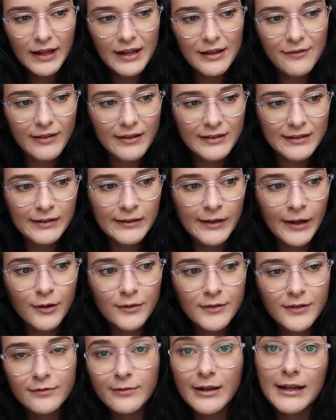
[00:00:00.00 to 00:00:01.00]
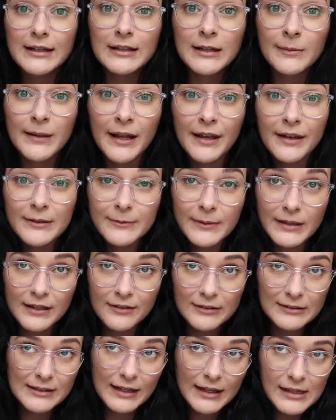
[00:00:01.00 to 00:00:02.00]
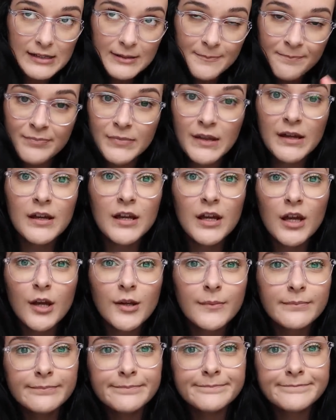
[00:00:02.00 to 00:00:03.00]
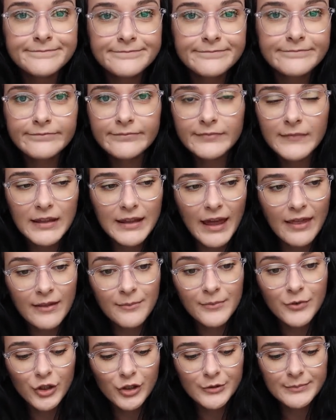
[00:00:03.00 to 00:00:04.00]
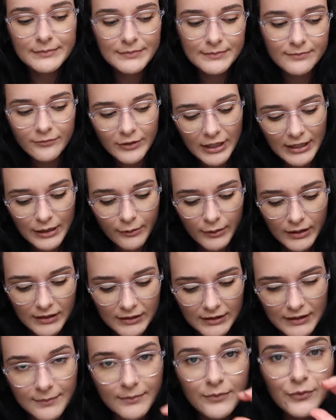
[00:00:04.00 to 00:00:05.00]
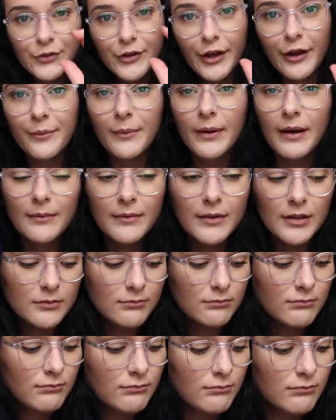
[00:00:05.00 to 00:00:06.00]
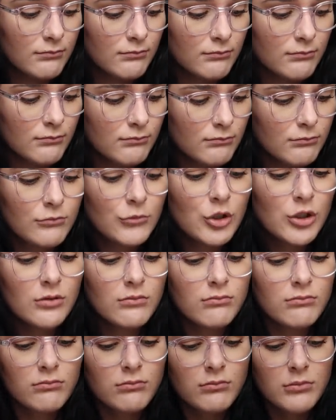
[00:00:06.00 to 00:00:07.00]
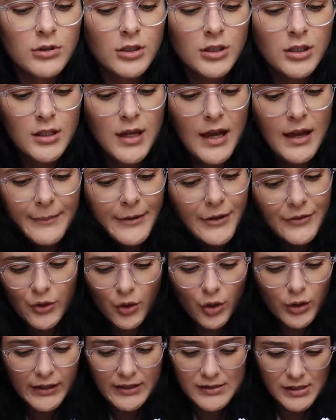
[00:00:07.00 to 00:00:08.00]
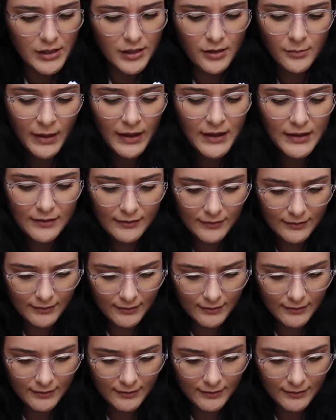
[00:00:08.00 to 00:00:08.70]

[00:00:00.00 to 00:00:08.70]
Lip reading: so like if there's loads of weekly planners, we can just like get them done really quickly. So I'm just, could you try again? I'm not talking to you, mate.